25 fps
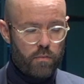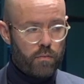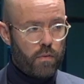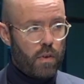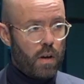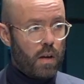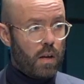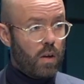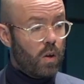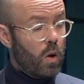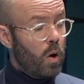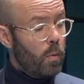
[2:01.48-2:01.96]

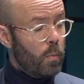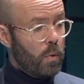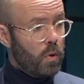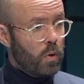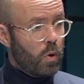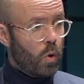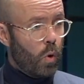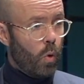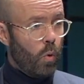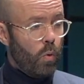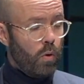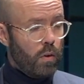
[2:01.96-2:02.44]
a common
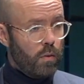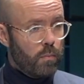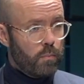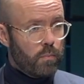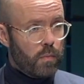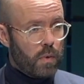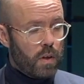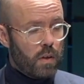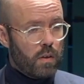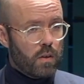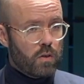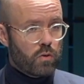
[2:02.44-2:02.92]
goal
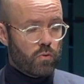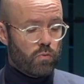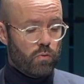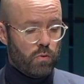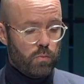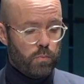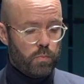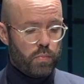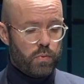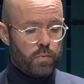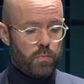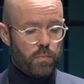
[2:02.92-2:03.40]
in this
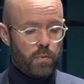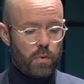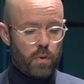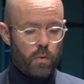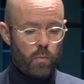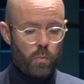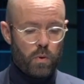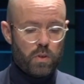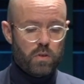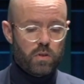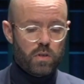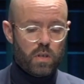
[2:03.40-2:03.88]
group,
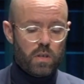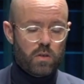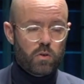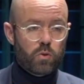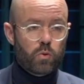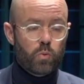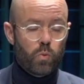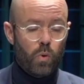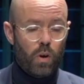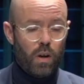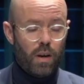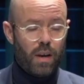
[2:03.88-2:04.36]
which is
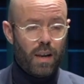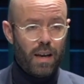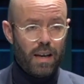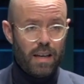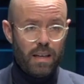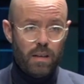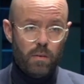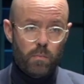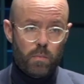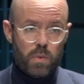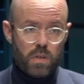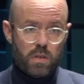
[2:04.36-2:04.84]
to
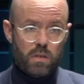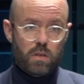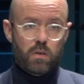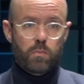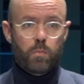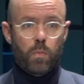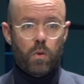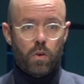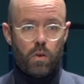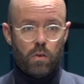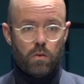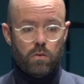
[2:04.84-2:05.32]
align business
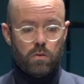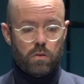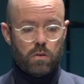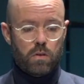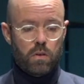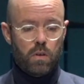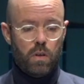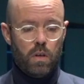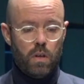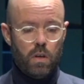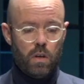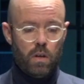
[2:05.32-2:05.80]
models
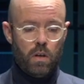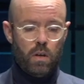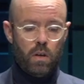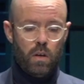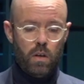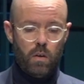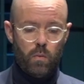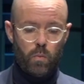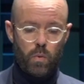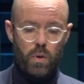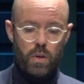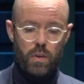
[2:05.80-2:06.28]

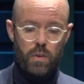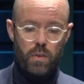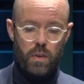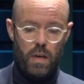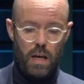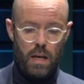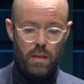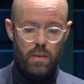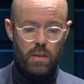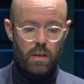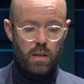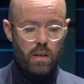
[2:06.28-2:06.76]
with
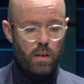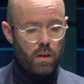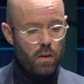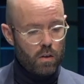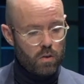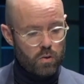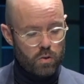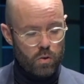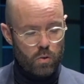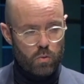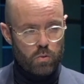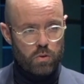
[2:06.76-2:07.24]
ethical,
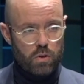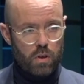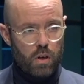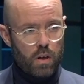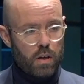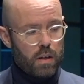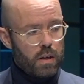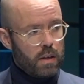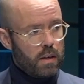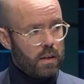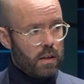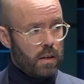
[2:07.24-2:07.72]
social,
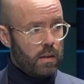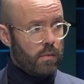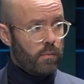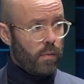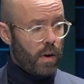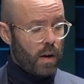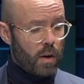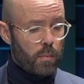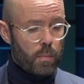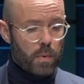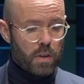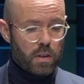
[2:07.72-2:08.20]
and
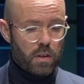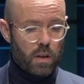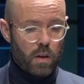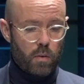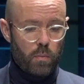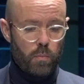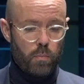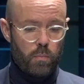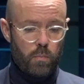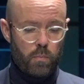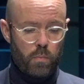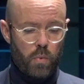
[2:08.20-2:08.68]
environmental
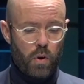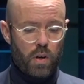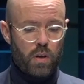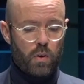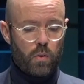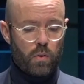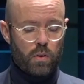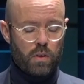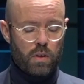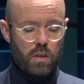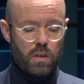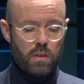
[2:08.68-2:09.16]

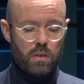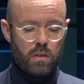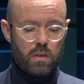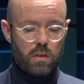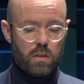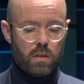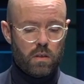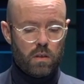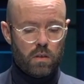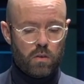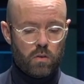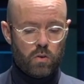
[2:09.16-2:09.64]
priorities
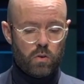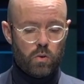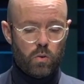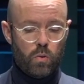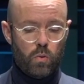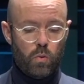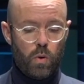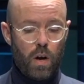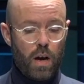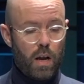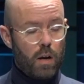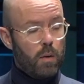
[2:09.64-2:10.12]
to
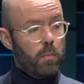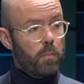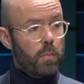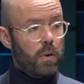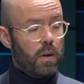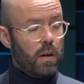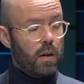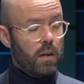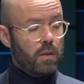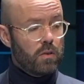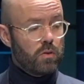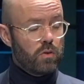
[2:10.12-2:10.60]
help
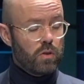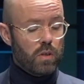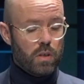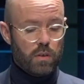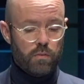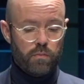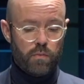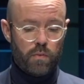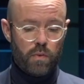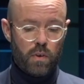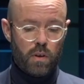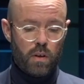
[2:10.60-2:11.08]

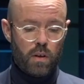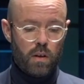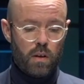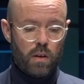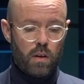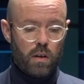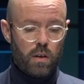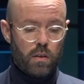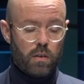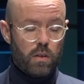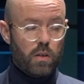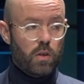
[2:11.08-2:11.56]
achieve
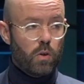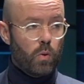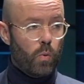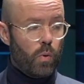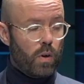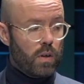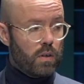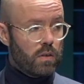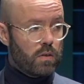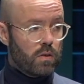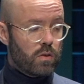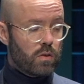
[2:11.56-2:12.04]
the
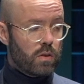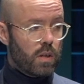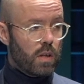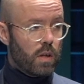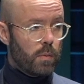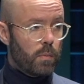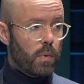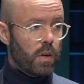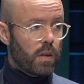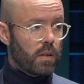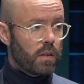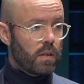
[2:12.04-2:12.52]
UN
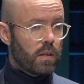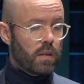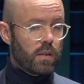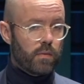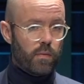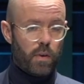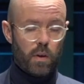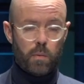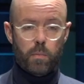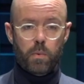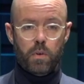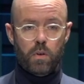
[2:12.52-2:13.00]
Sustainability
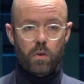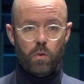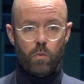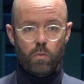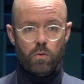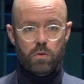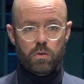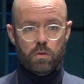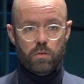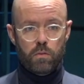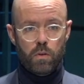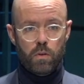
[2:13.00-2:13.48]
Development Goals.